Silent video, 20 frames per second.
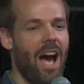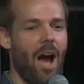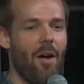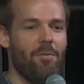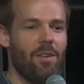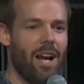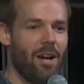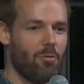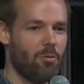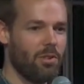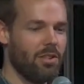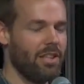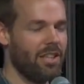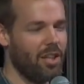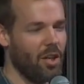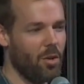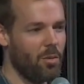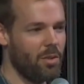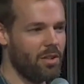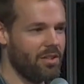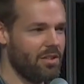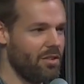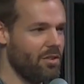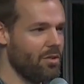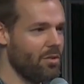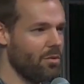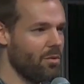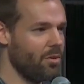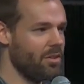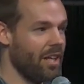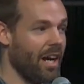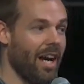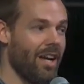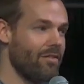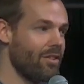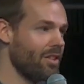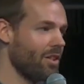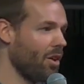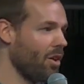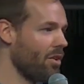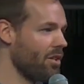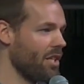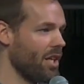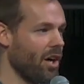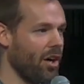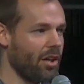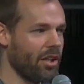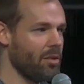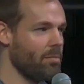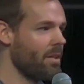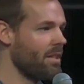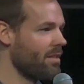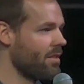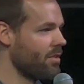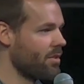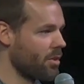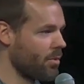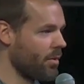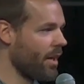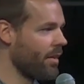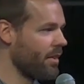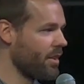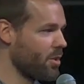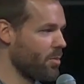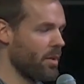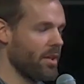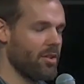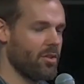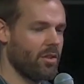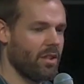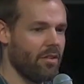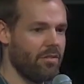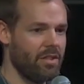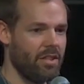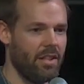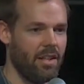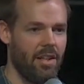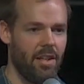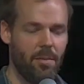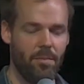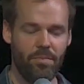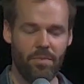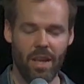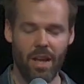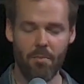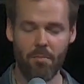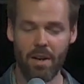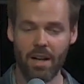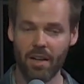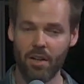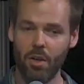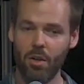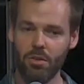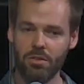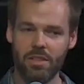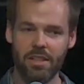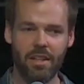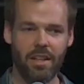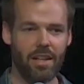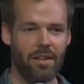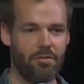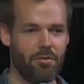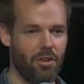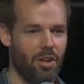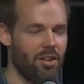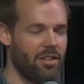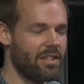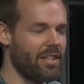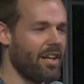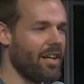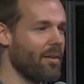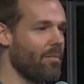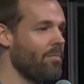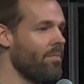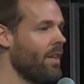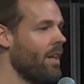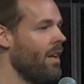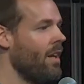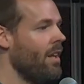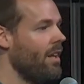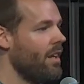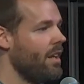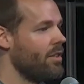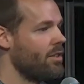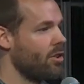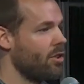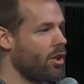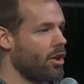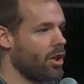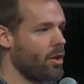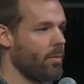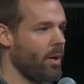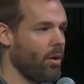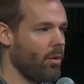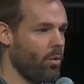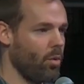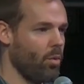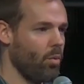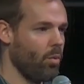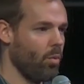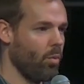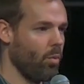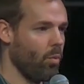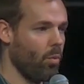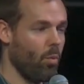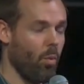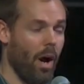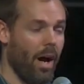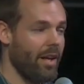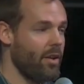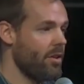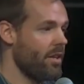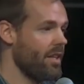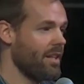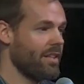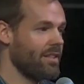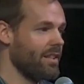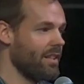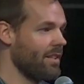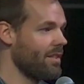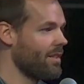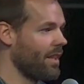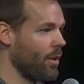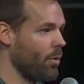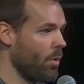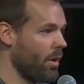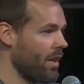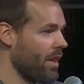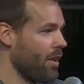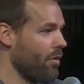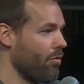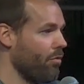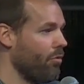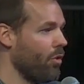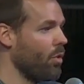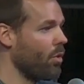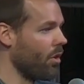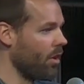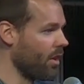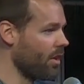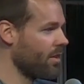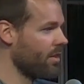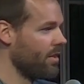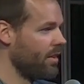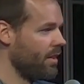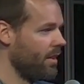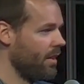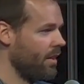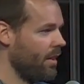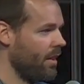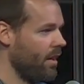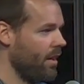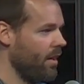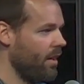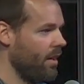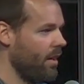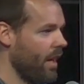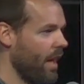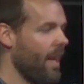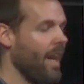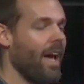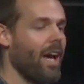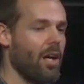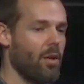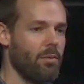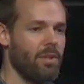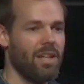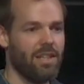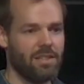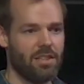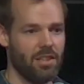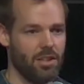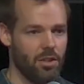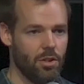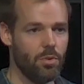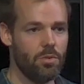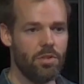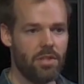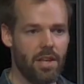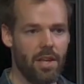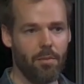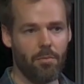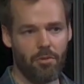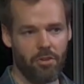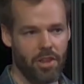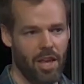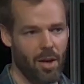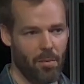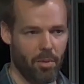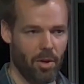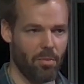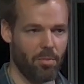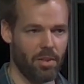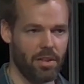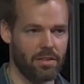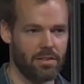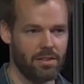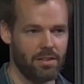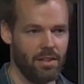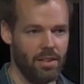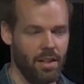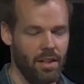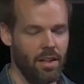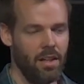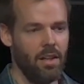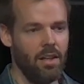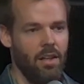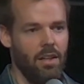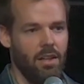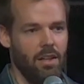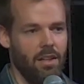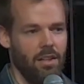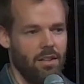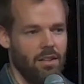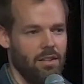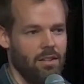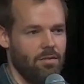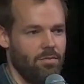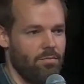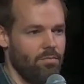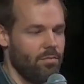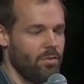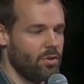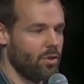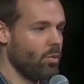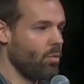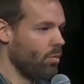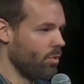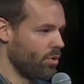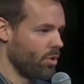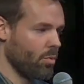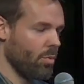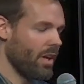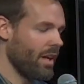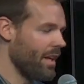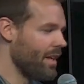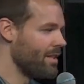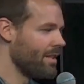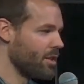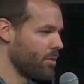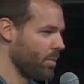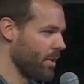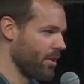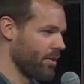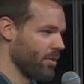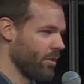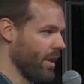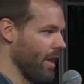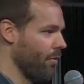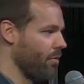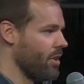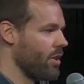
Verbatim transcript: I'm not really going to dive into all the arguments surrounding spiritual gifts today. And uh, my goal today for our time is to talk about why do they exist, like what are they for, and how do we actually use them for that purpose. So, so what is a spiritual gift?